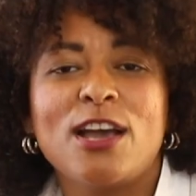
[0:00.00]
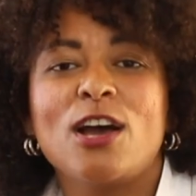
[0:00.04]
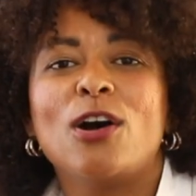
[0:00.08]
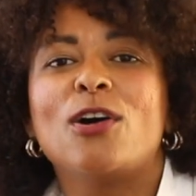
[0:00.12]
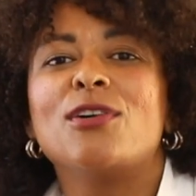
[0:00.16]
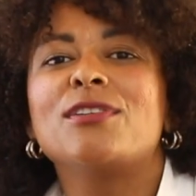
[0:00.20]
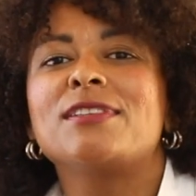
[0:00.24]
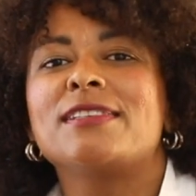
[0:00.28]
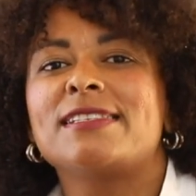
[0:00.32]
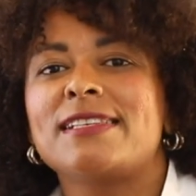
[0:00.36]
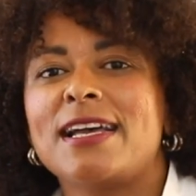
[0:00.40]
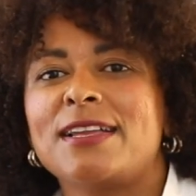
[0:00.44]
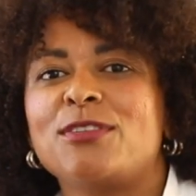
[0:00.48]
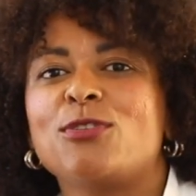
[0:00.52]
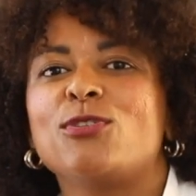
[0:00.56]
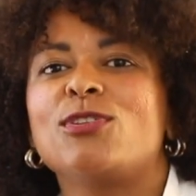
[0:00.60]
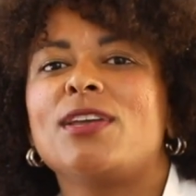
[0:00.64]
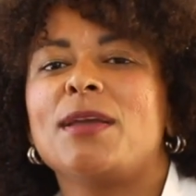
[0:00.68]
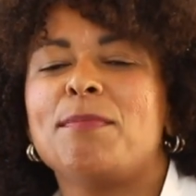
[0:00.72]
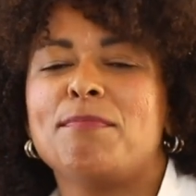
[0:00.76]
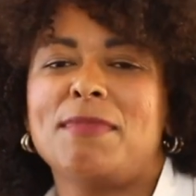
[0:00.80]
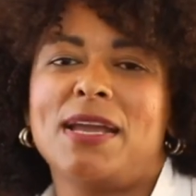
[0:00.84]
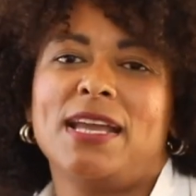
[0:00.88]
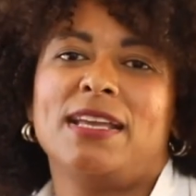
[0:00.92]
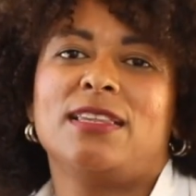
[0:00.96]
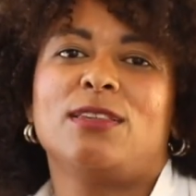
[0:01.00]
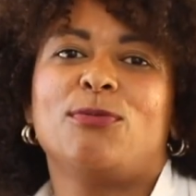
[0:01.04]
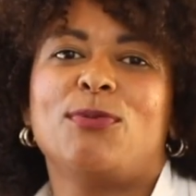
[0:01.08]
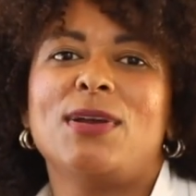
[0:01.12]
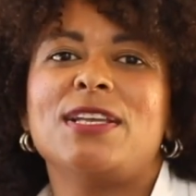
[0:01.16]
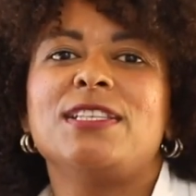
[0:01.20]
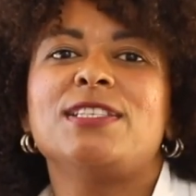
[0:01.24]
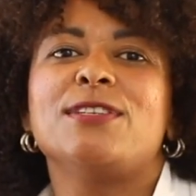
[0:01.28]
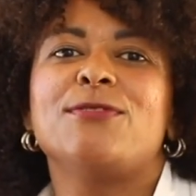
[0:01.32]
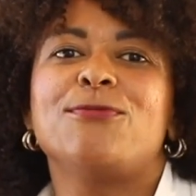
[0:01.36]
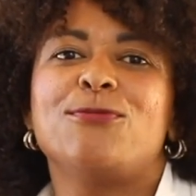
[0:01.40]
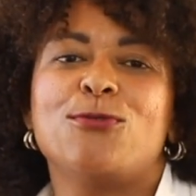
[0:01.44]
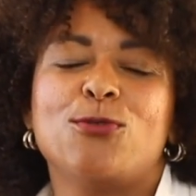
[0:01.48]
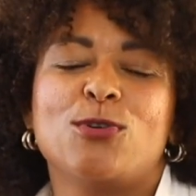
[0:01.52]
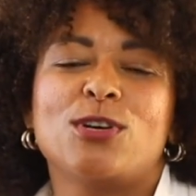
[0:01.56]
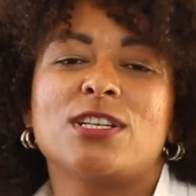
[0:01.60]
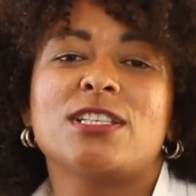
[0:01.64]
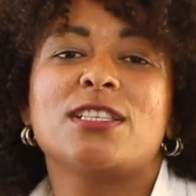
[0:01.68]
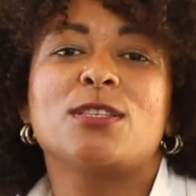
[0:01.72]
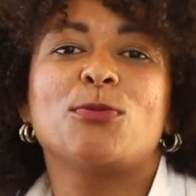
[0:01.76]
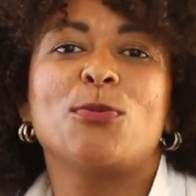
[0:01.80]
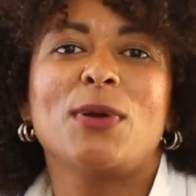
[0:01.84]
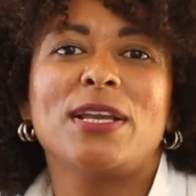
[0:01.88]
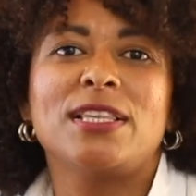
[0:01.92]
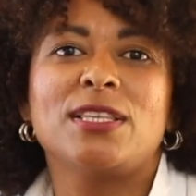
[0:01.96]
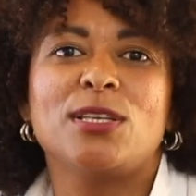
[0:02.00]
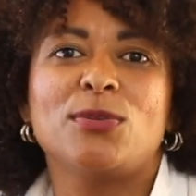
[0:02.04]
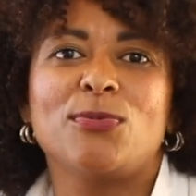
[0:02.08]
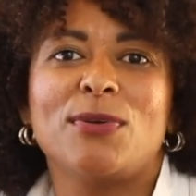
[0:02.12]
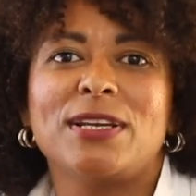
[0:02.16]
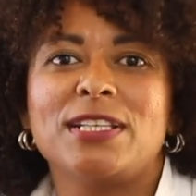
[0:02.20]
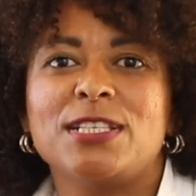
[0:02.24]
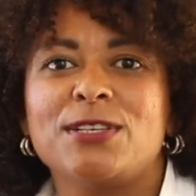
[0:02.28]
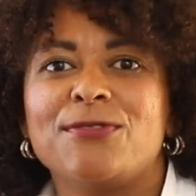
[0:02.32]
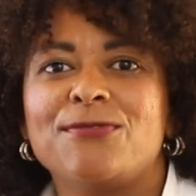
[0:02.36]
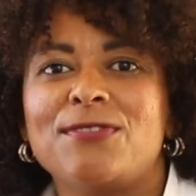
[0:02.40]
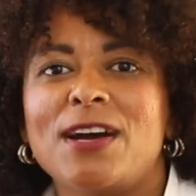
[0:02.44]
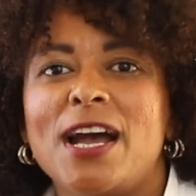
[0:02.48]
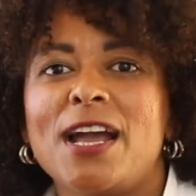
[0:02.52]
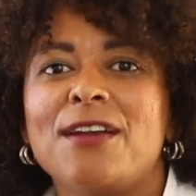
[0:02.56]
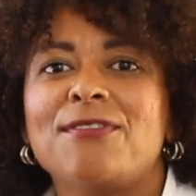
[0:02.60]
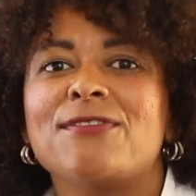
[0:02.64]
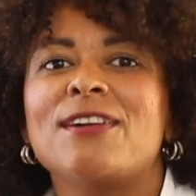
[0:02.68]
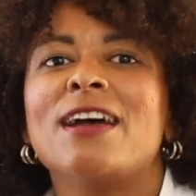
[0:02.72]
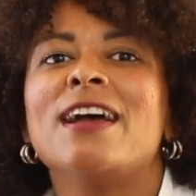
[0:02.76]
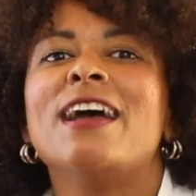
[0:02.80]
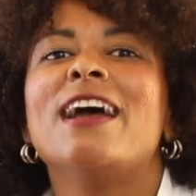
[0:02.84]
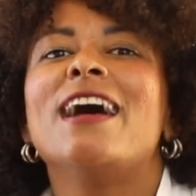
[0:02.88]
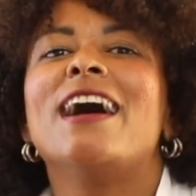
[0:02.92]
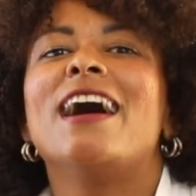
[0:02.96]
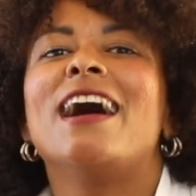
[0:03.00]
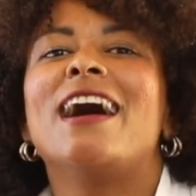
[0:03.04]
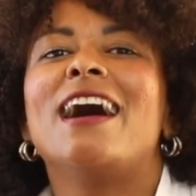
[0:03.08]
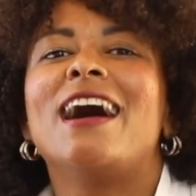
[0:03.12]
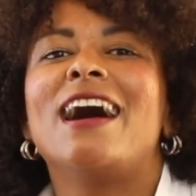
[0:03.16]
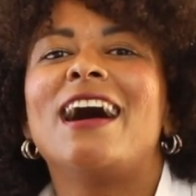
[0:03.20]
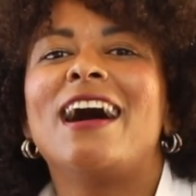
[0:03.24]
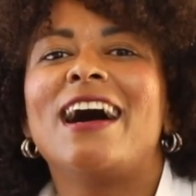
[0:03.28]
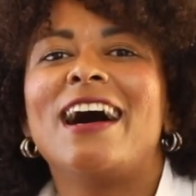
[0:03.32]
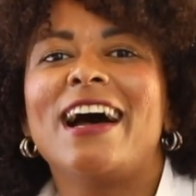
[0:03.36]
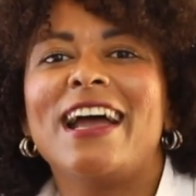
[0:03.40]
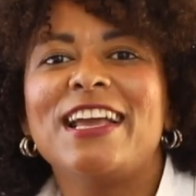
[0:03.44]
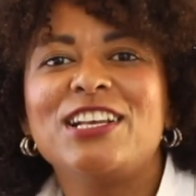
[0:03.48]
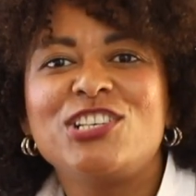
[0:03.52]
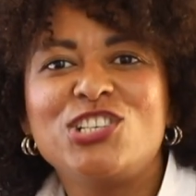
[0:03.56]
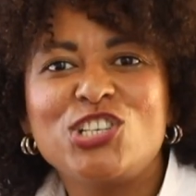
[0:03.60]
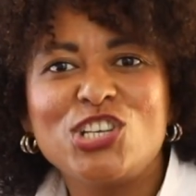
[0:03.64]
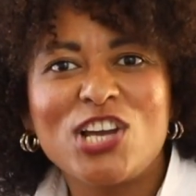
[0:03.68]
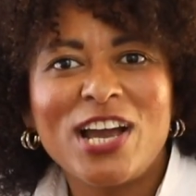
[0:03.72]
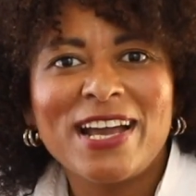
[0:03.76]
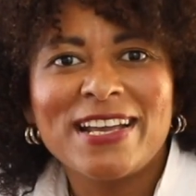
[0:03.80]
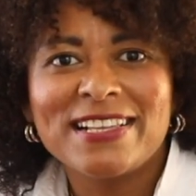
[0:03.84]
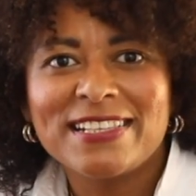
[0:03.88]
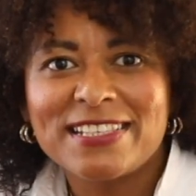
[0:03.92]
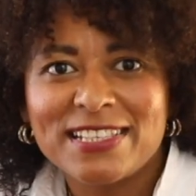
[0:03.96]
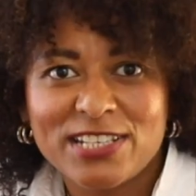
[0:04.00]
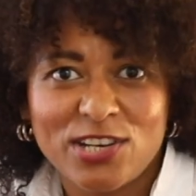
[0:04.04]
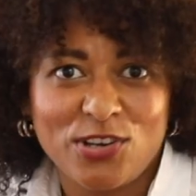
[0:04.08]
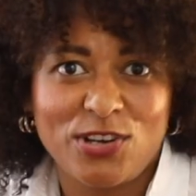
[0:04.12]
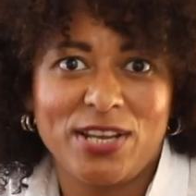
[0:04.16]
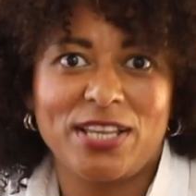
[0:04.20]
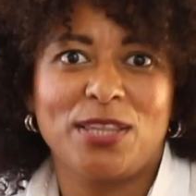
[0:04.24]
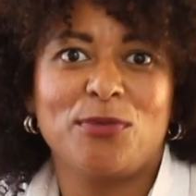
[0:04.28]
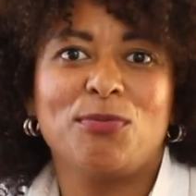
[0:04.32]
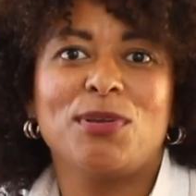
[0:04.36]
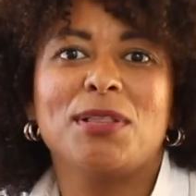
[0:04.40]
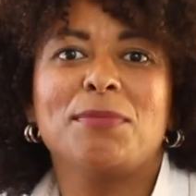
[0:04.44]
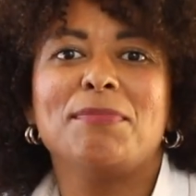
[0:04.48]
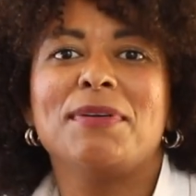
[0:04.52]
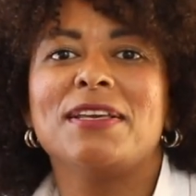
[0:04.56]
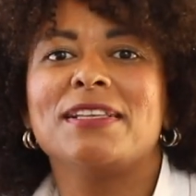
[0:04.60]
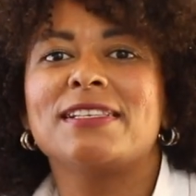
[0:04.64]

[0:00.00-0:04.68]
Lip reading: On Saturday, May 24, 2025, a giant screen will be